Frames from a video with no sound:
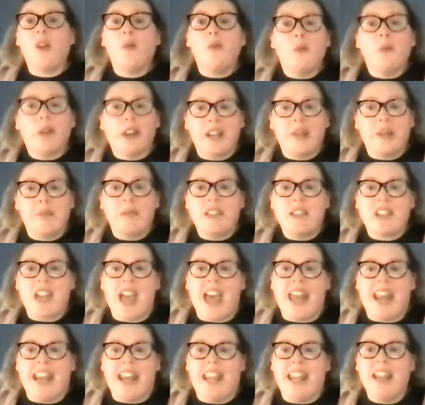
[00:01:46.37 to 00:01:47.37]
We're going to be
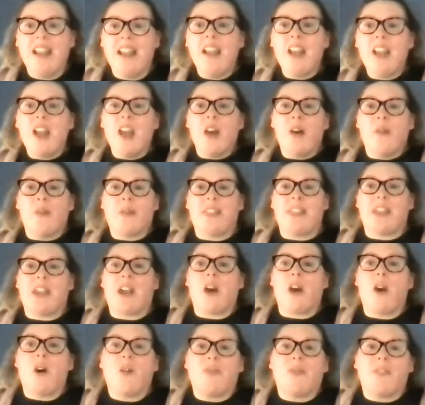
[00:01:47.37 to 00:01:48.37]
chatting with the
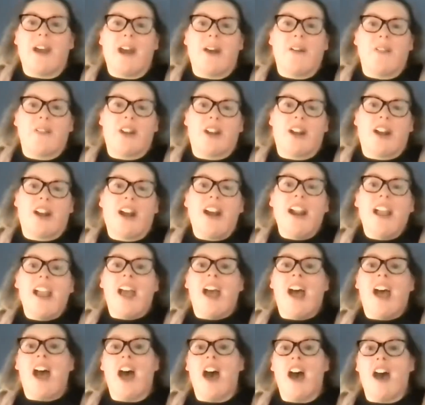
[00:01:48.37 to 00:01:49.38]
co founder
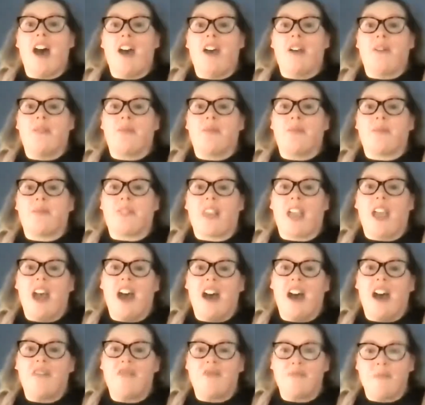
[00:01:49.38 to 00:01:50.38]
um,
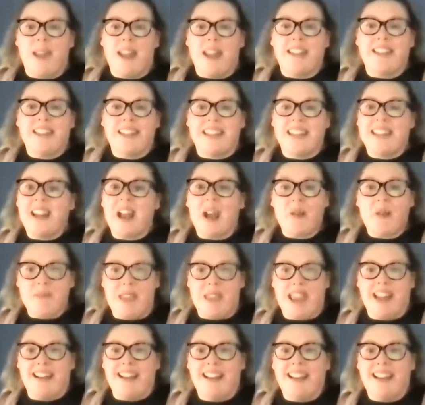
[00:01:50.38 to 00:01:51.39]
of Mented
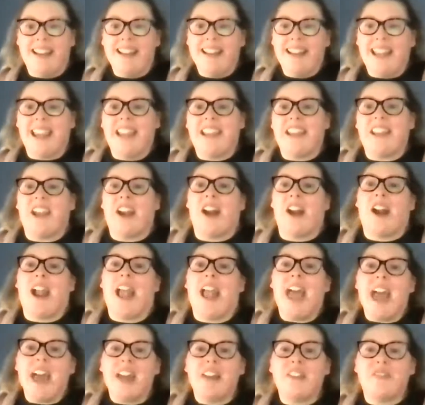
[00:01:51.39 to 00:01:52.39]
Amanda and their
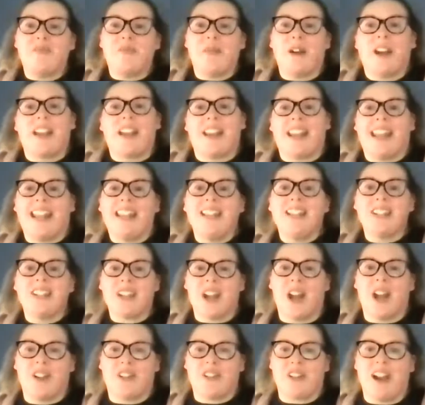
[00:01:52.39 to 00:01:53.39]
head of marketing,
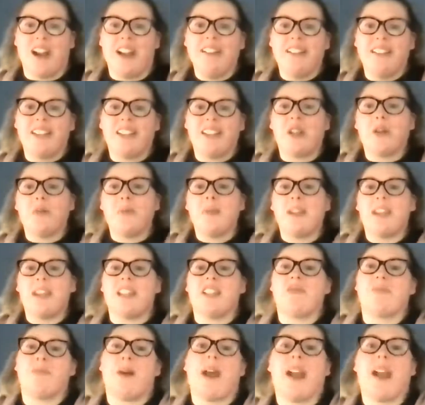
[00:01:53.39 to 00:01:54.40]
Chandra. You'll be
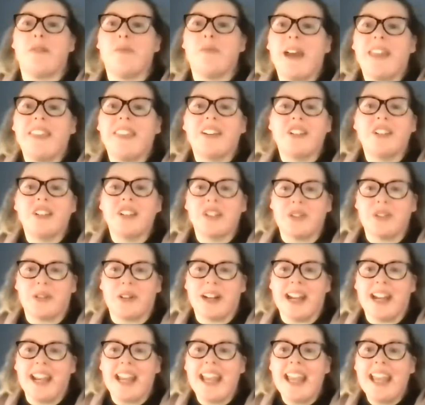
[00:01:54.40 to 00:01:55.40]
inspired by their
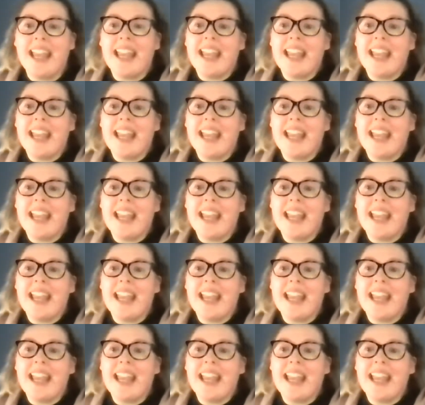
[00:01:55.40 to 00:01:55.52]
story.